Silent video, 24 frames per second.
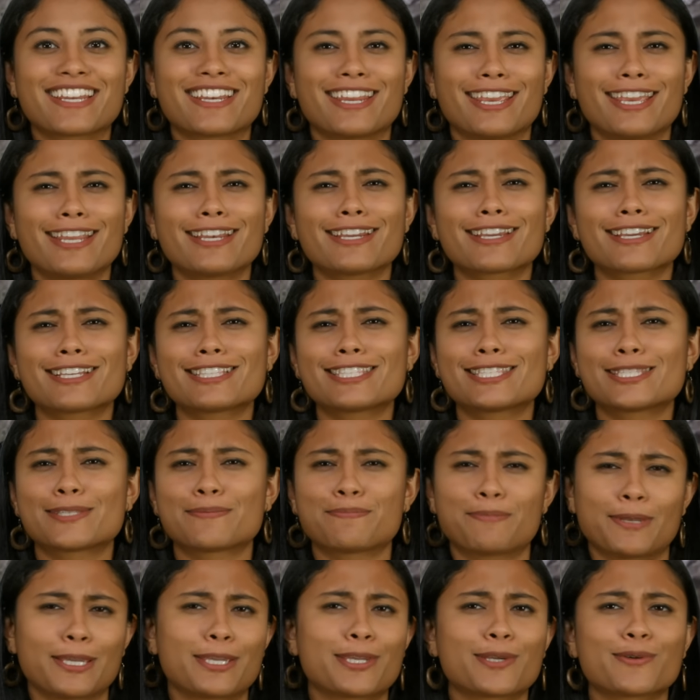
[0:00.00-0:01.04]
an
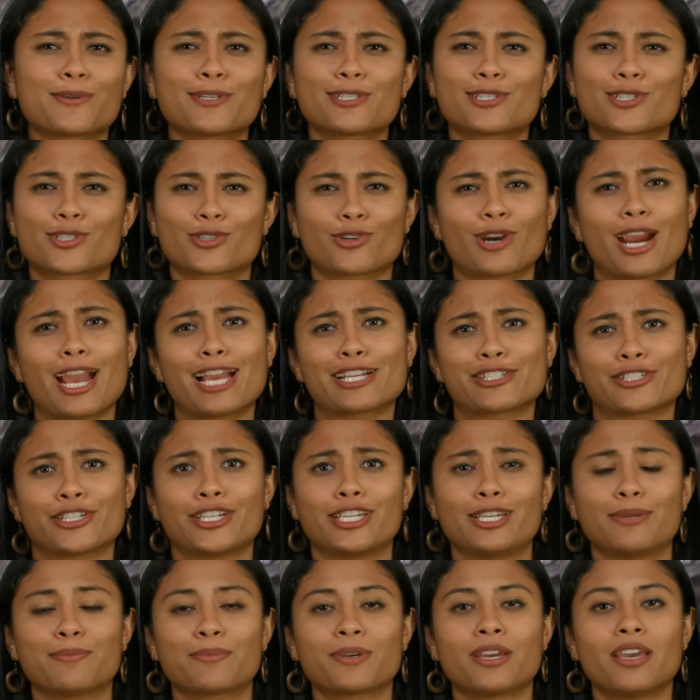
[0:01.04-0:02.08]
inconspicuous trash
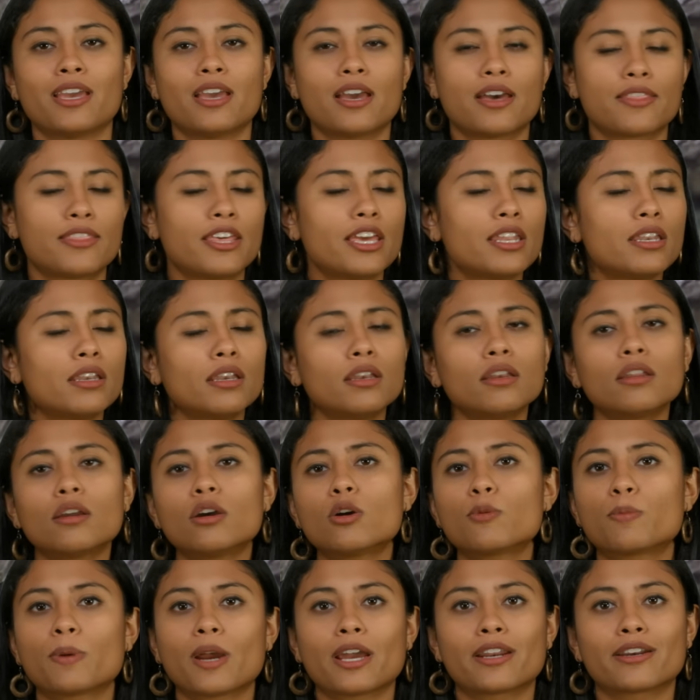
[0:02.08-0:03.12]
heap that
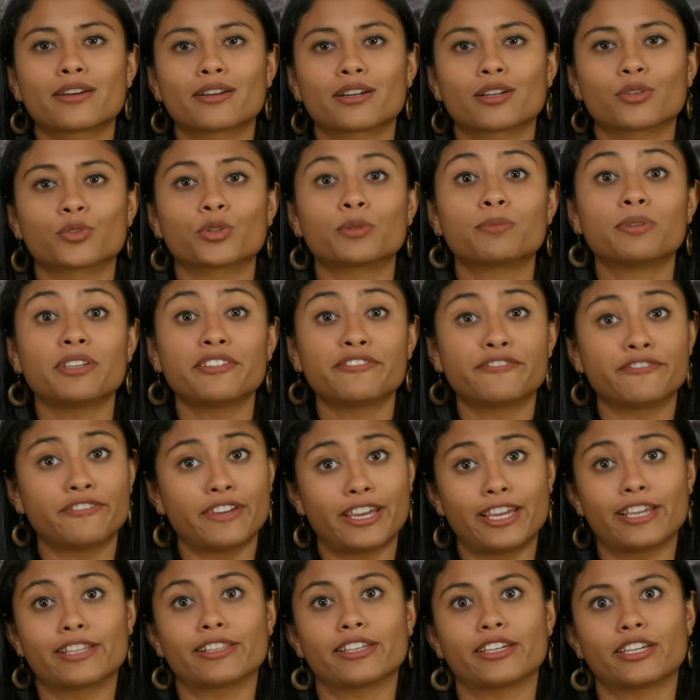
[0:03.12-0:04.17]
no predator would be
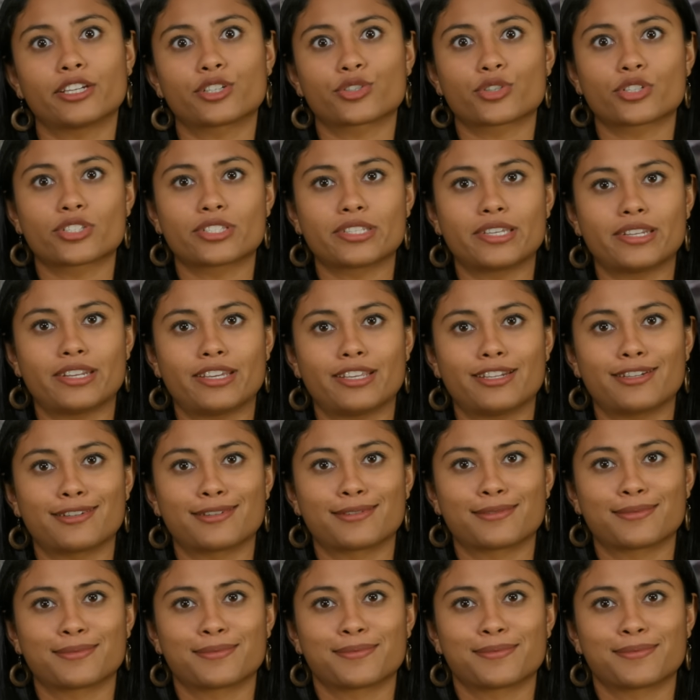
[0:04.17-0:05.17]
vaguely interested in.